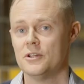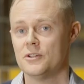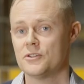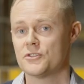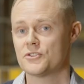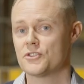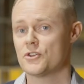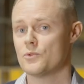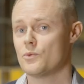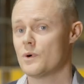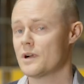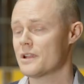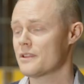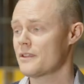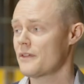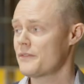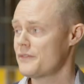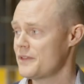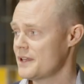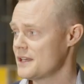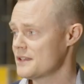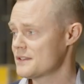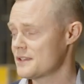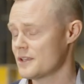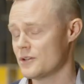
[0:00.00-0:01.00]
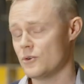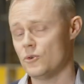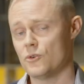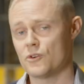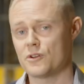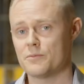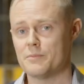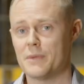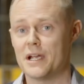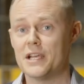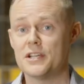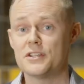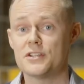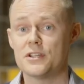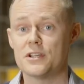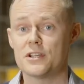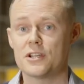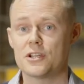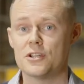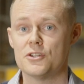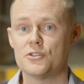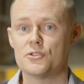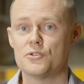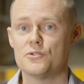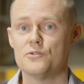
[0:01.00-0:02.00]
So one of the things that automation
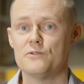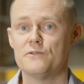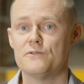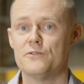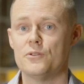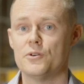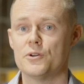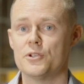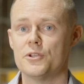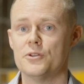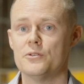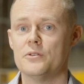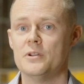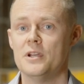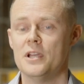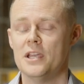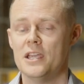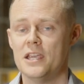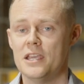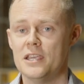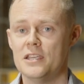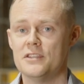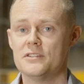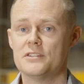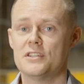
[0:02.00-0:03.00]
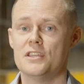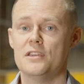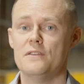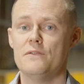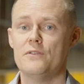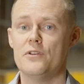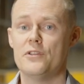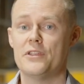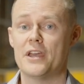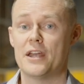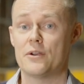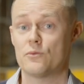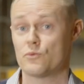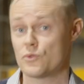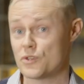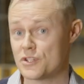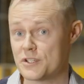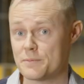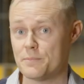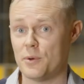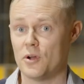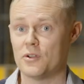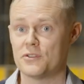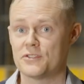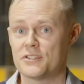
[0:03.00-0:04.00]
can do for you is give you that
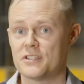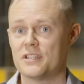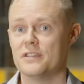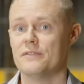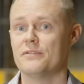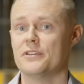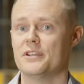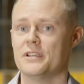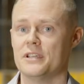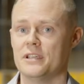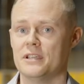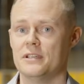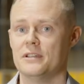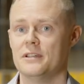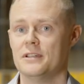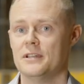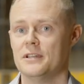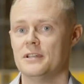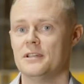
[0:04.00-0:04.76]
responsivity.